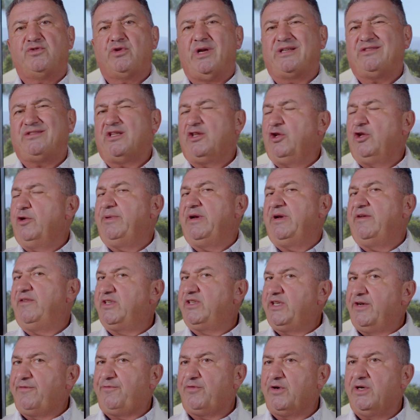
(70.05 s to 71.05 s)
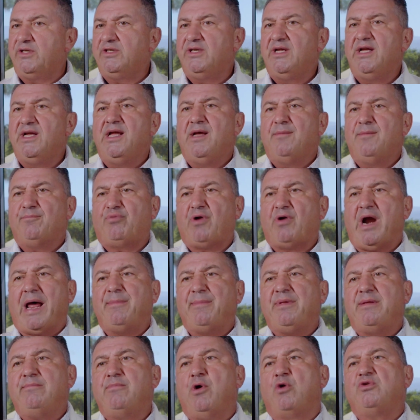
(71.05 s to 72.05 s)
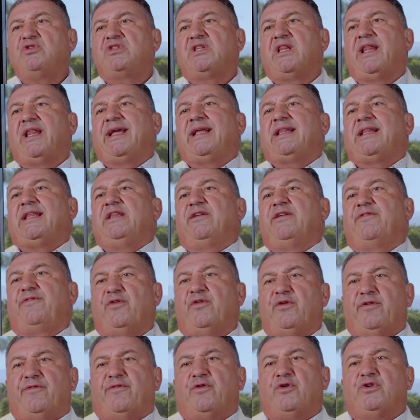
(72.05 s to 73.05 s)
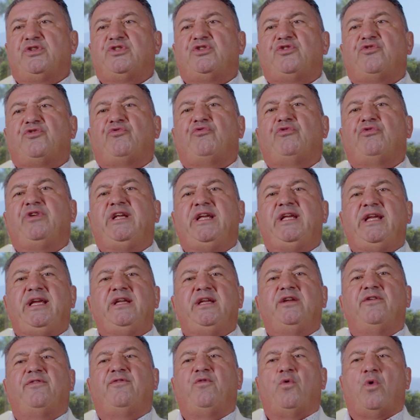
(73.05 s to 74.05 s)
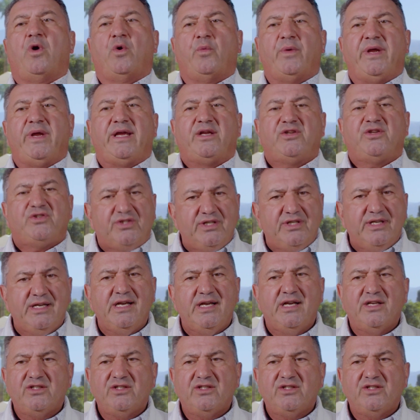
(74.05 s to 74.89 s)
So that's a little bit of a different, probably most likely for the first 3 to 4 weeks,